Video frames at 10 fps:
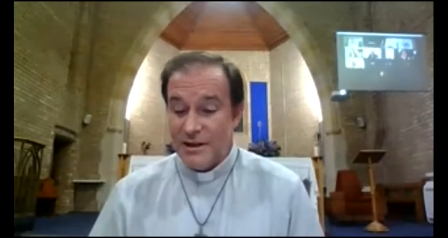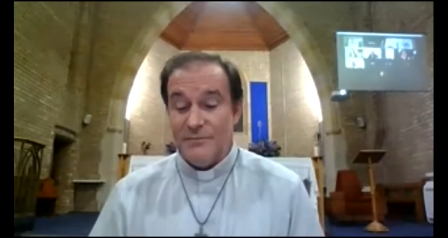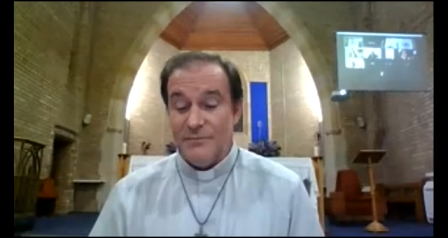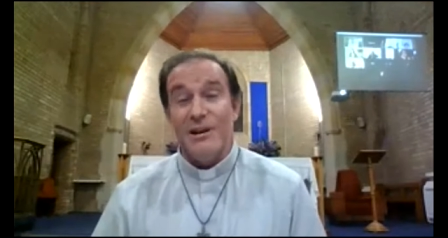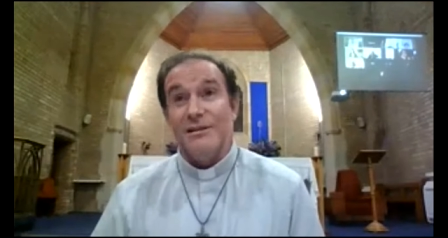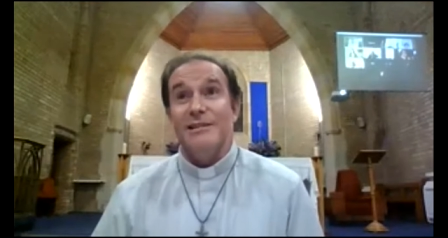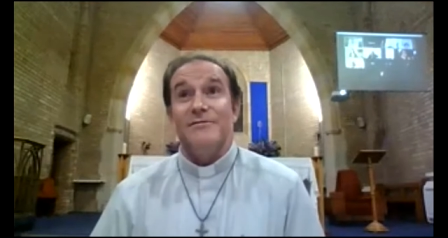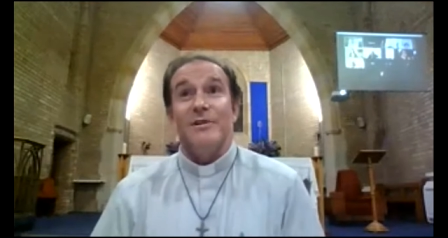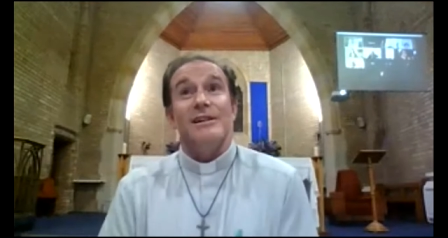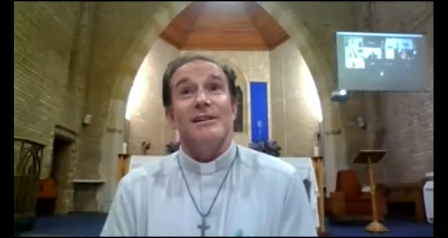And we,
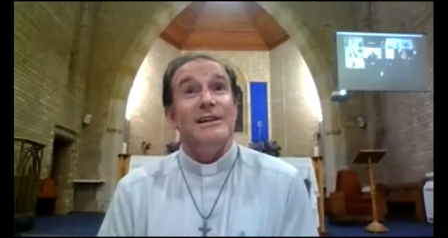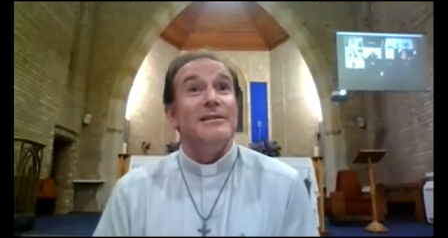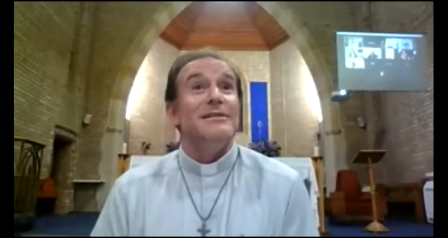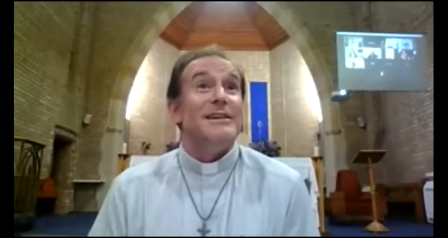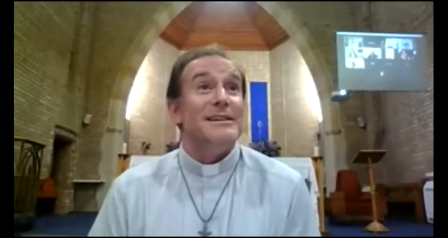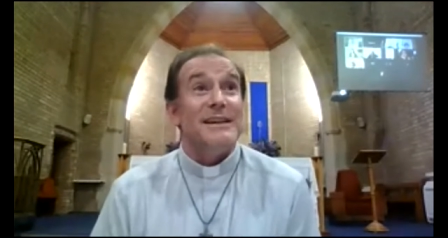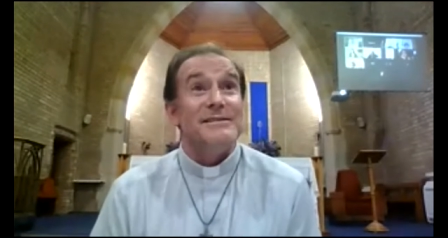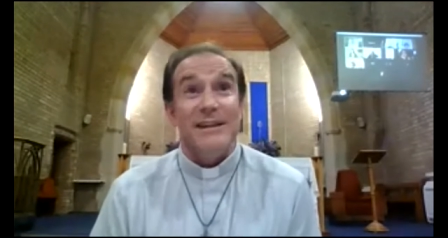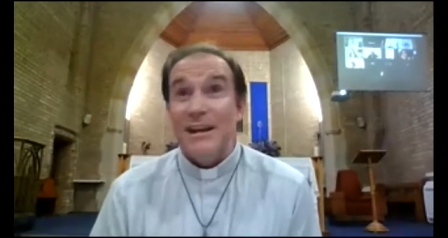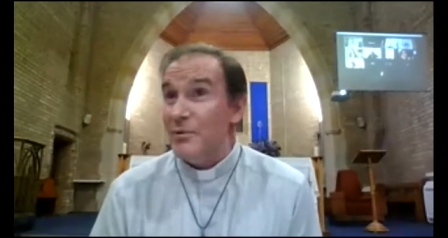it's very clear that it
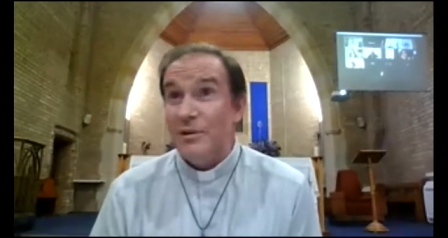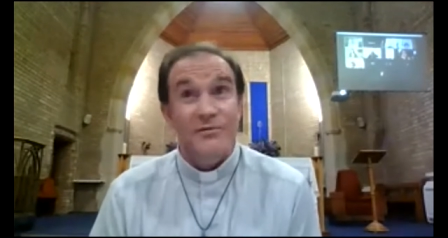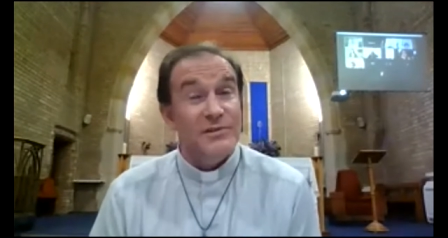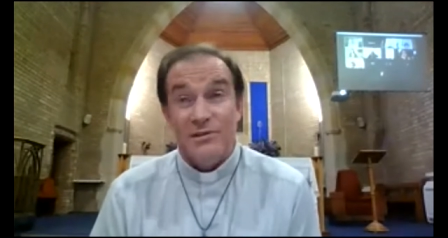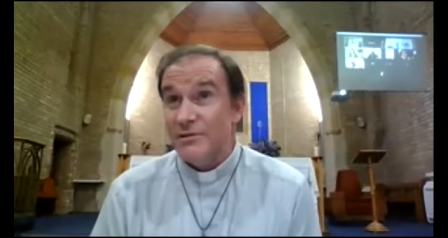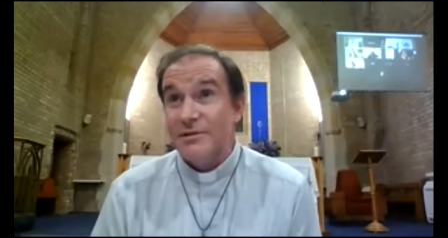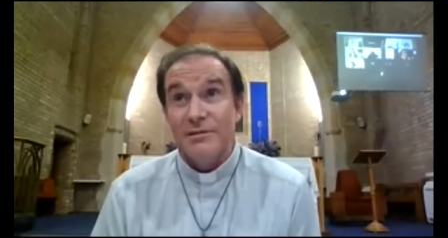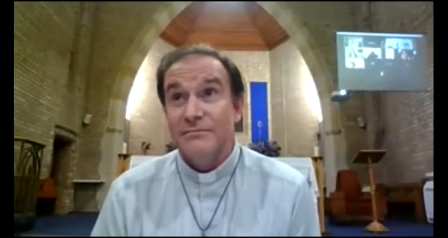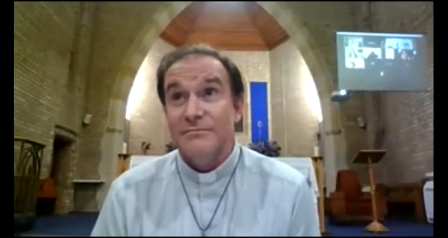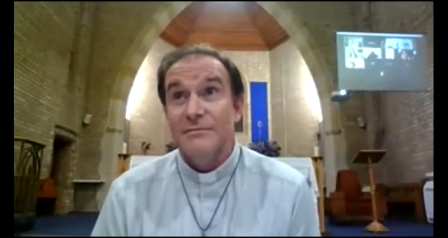doesn't end well for Judas.